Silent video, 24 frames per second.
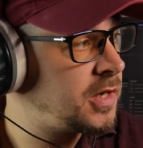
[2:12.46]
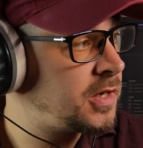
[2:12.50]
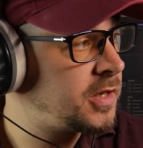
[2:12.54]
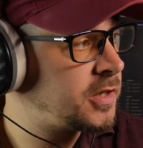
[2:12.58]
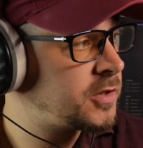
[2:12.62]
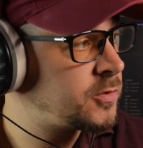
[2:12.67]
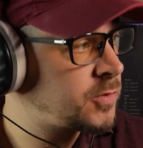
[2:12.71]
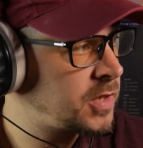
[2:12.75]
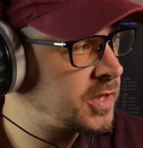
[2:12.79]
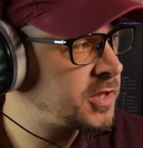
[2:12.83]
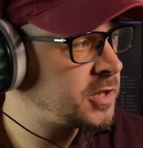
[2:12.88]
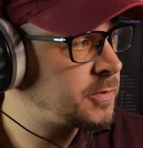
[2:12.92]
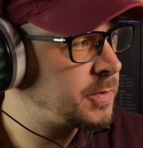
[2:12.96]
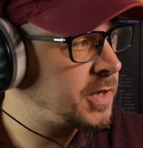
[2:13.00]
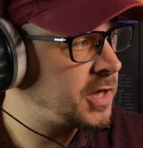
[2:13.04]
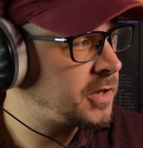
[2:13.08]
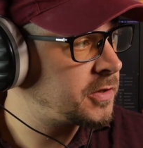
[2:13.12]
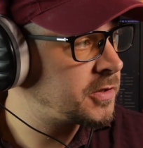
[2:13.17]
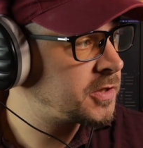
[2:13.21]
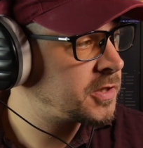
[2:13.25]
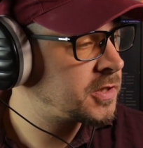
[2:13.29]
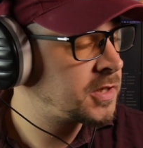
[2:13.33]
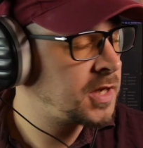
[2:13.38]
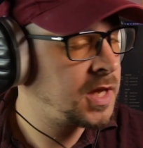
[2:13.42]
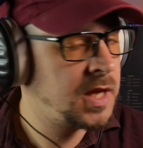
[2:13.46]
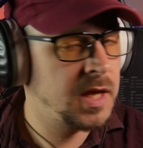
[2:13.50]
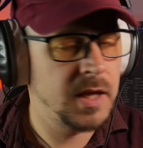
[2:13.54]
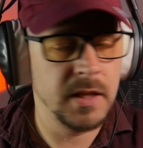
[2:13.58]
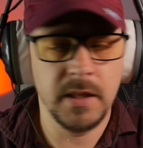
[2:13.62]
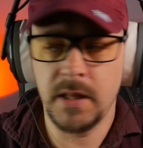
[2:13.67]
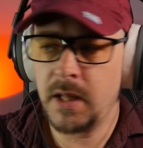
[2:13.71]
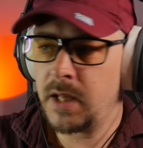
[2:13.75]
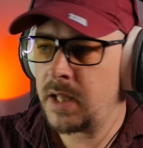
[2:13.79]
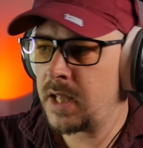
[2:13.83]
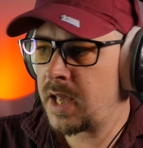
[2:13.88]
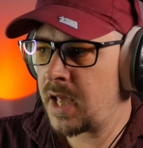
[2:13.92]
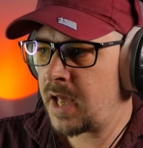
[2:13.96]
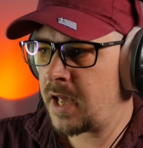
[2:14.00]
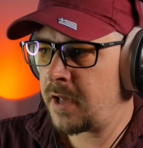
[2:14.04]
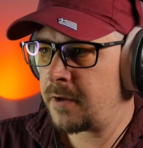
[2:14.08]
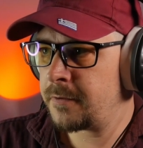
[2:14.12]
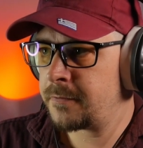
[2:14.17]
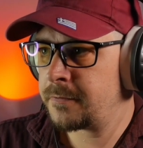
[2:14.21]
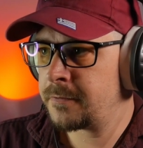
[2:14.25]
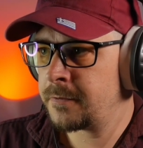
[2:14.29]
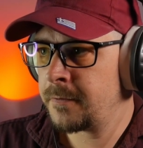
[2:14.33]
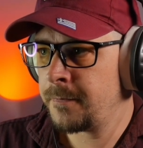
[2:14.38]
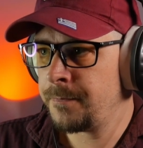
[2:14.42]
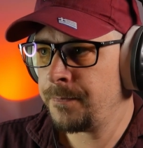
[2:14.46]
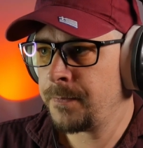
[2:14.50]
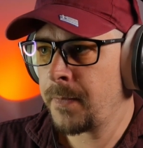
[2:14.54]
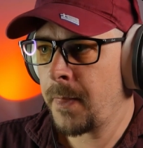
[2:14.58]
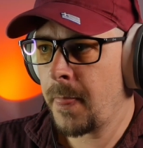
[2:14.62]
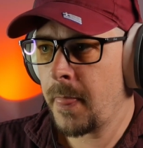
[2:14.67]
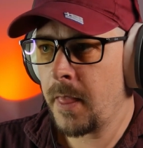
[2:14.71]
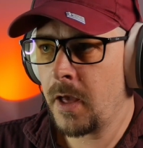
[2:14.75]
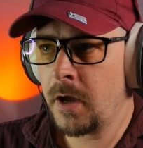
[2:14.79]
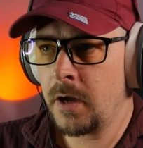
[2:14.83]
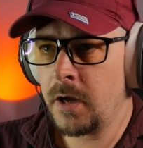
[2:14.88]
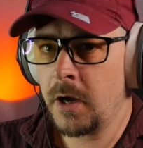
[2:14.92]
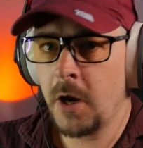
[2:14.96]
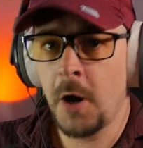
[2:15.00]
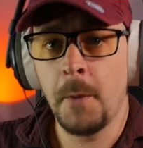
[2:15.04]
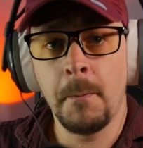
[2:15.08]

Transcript: transmitters, they have a